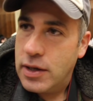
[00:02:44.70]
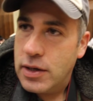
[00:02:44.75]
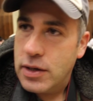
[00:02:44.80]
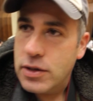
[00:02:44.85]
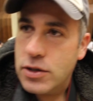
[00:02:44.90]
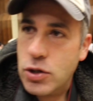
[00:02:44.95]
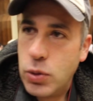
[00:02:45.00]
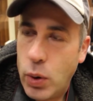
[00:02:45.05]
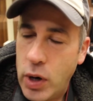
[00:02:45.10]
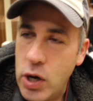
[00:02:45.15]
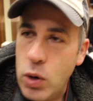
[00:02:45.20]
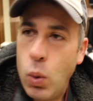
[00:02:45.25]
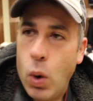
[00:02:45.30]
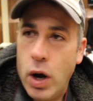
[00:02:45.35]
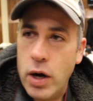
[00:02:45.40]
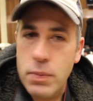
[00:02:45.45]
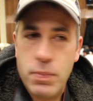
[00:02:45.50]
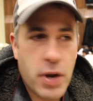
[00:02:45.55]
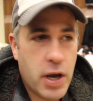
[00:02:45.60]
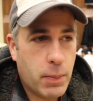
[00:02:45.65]

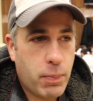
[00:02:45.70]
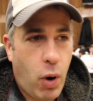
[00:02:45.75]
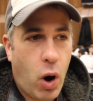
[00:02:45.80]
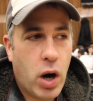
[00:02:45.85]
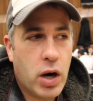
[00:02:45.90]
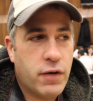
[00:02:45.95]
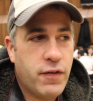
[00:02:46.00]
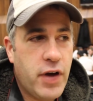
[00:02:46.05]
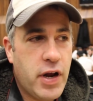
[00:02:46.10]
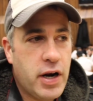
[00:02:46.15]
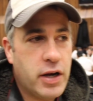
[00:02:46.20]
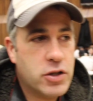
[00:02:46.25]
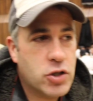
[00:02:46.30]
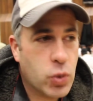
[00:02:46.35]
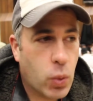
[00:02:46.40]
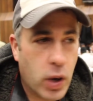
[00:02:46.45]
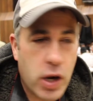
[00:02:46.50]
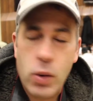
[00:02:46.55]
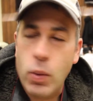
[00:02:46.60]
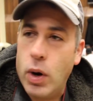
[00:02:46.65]
21 being part of it and
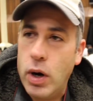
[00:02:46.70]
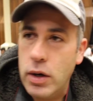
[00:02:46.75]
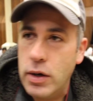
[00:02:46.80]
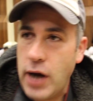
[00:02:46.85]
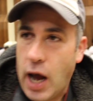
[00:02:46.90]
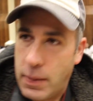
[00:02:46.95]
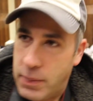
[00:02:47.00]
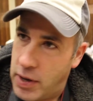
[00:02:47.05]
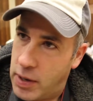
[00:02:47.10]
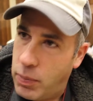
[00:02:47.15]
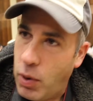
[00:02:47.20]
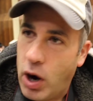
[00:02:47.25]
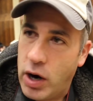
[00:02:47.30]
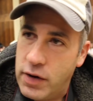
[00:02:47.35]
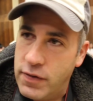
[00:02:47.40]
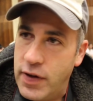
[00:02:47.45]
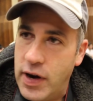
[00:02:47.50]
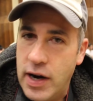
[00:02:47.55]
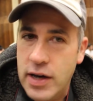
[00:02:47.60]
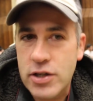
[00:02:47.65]
21 not being part
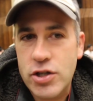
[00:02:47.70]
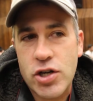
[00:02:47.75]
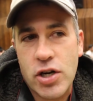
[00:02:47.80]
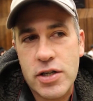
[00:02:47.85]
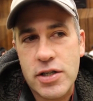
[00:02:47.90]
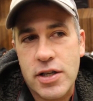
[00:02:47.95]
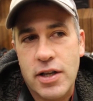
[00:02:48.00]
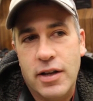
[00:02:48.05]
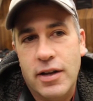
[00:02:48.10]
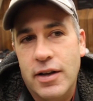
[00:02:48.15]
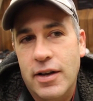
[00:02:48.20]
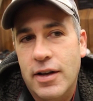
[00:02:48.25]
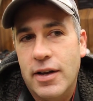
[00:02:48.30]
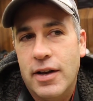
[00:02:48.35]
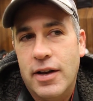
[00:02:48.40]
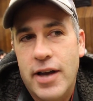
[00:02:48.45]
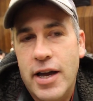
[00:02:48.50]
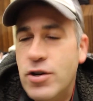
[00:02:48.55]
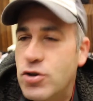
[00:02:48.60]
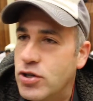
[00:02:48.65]
of it. It's just
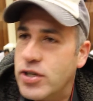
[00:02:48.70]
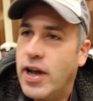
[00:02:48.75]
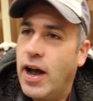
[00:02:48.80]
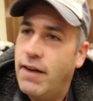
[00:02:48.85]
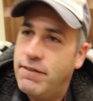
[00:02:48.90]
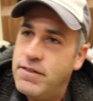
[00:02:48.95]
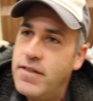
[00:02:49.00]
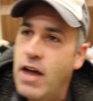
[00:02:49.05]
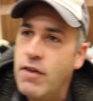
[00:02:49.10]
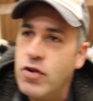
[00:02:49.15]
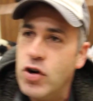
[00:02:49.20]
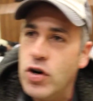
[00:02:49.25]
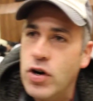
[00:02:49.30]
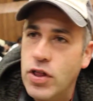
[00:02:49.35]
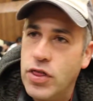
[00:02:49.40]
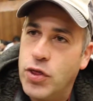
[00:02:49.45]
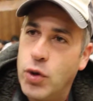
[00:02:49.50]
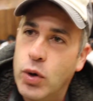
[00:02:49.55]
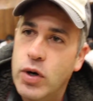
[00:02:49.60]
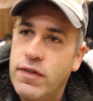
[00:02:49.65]
interesting. I've never
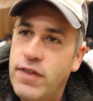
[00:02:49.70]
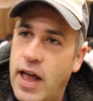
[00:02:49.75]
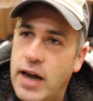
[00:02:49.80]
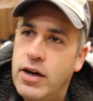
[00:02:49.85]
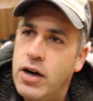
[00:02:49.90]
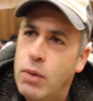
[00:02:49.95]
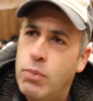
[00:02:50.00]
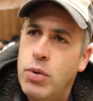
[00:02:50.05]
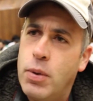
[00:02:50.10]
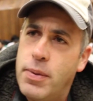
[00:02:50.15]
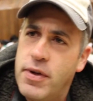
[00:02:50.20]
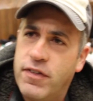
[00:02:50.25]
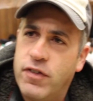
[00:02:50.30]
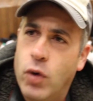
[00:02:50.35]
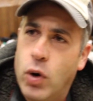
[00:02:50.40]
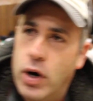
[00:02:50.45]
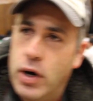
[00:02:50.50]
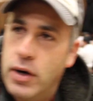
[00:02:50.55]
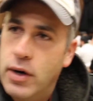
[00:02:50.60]
thought of that number before.